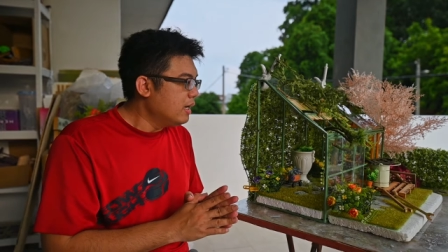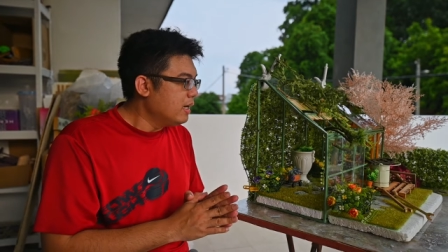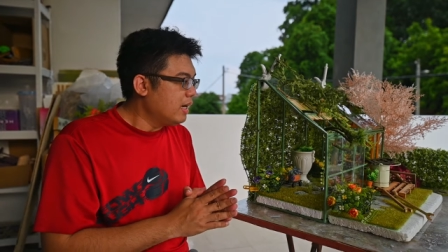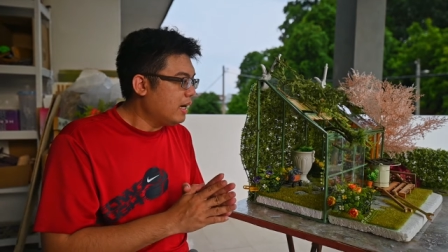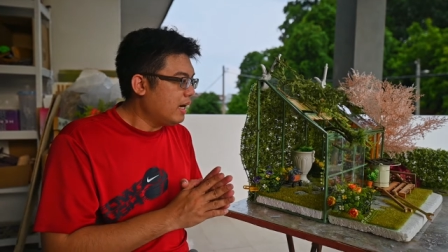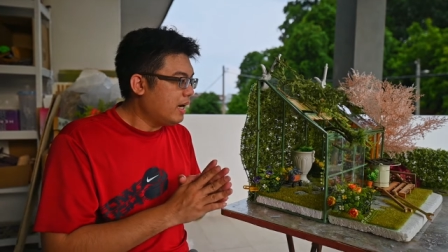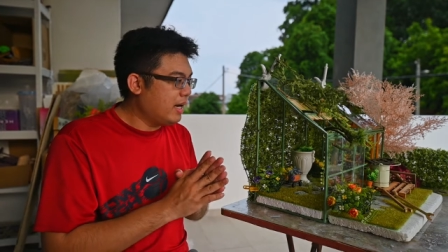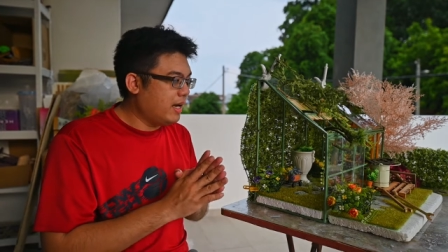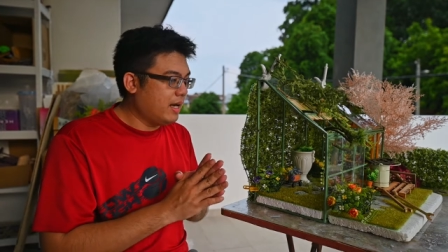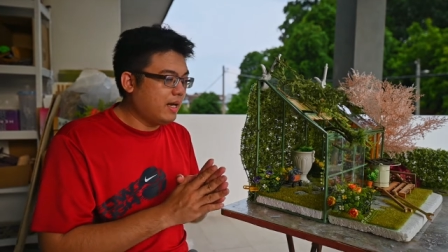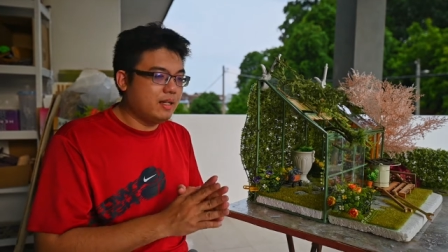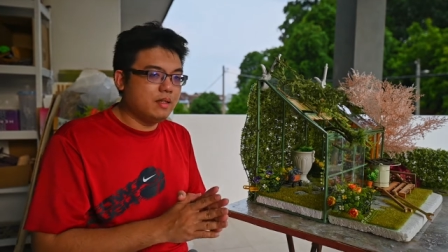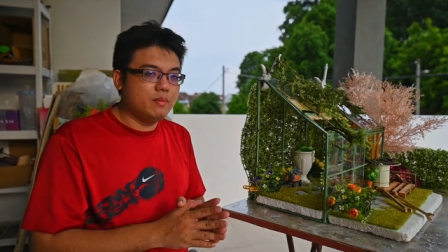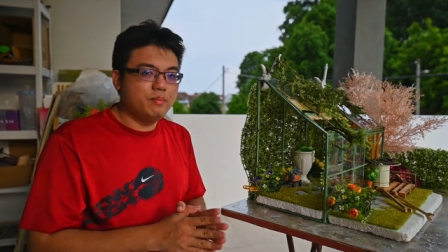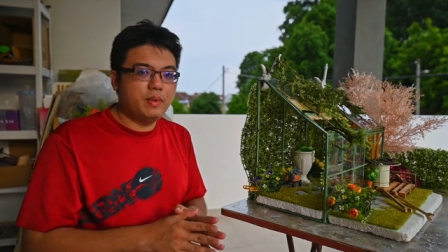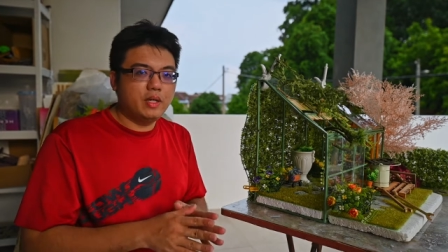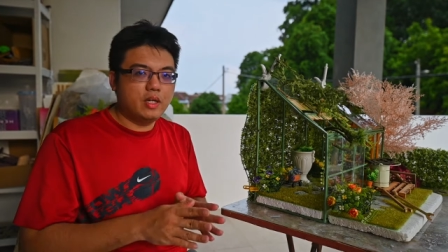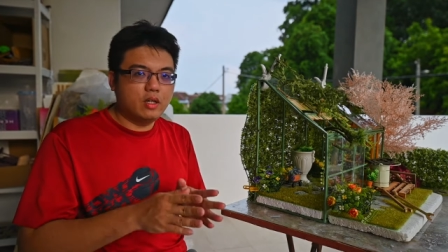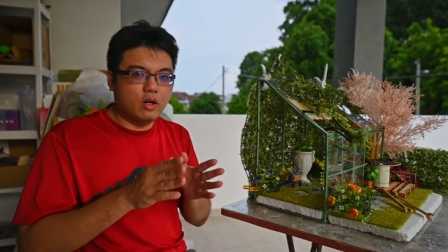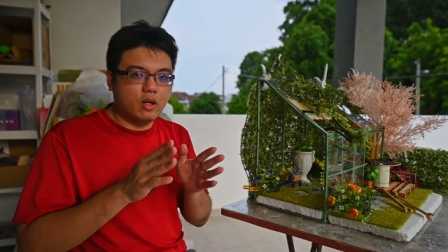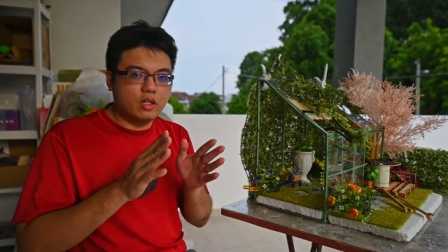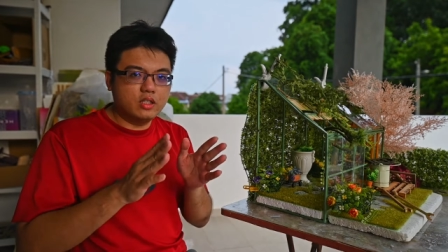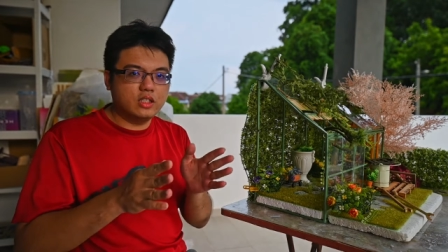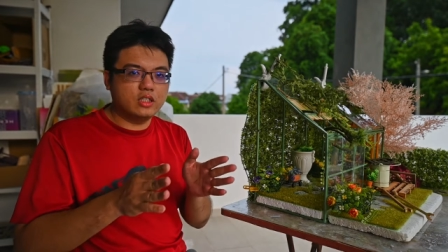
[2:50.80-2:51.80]
And
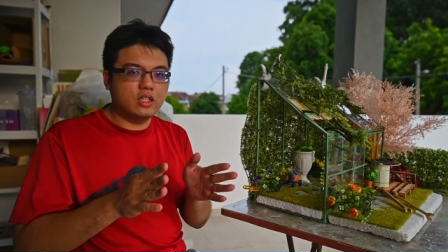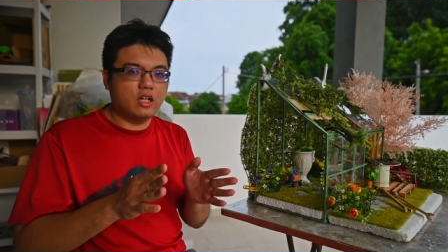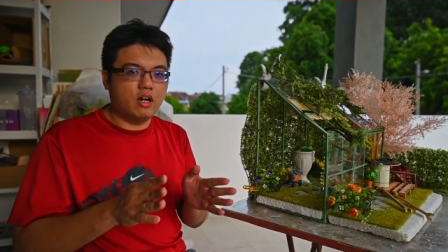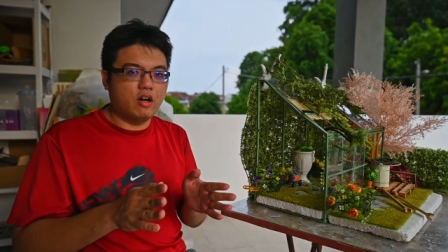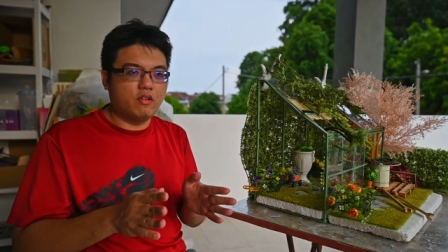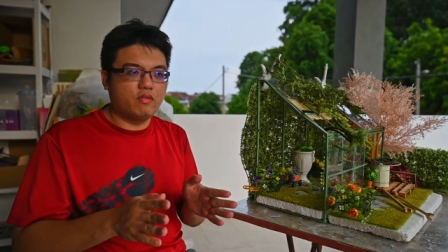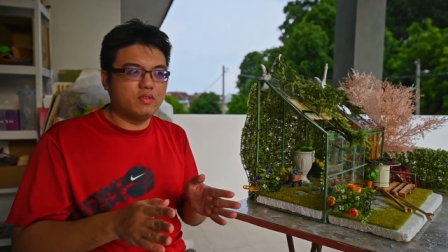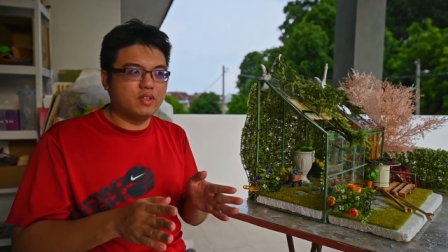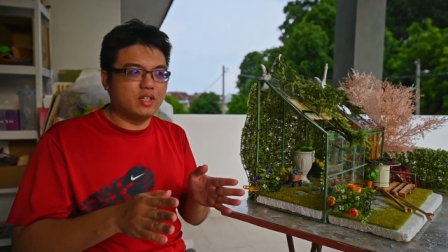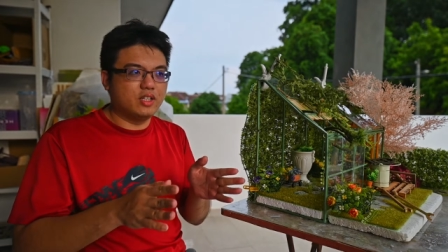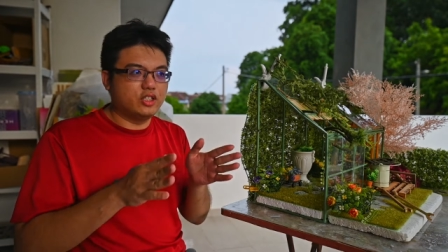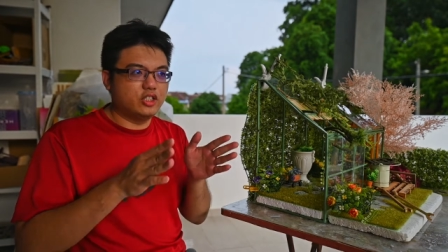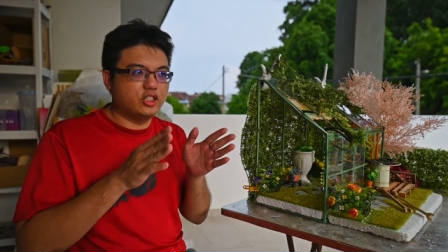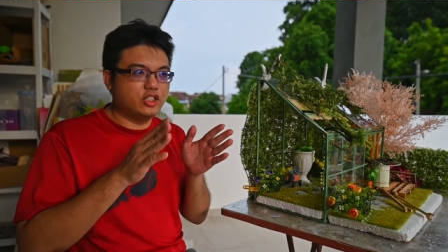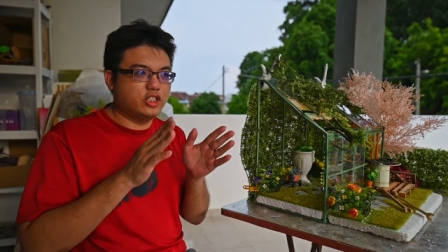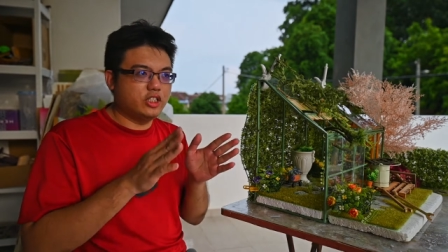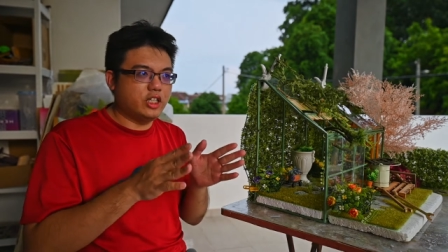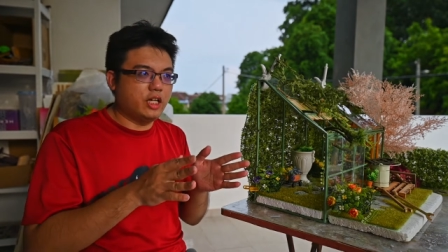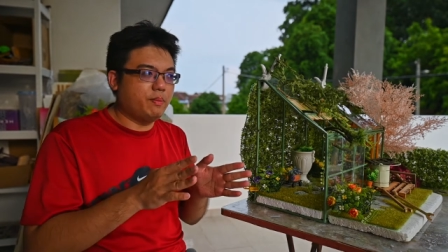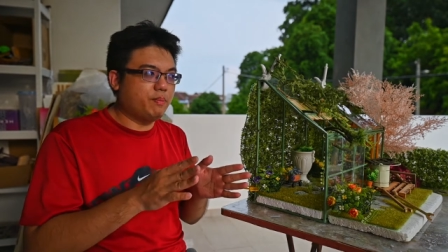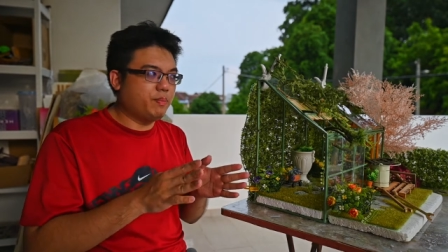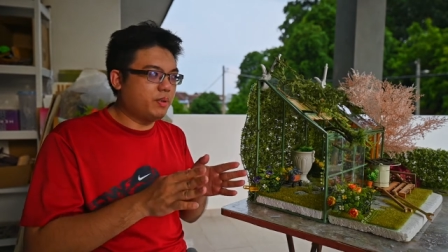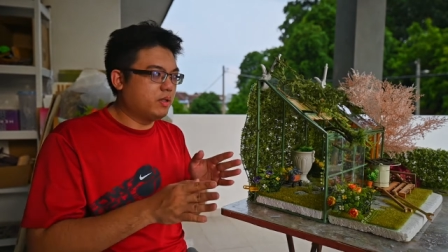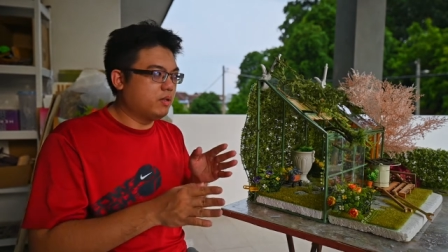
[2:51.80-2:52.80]
because of the
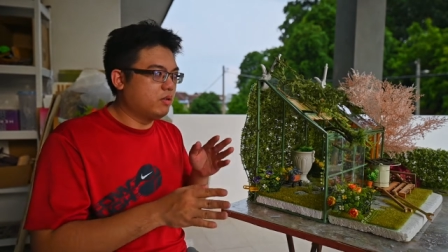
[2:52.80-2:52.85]
shape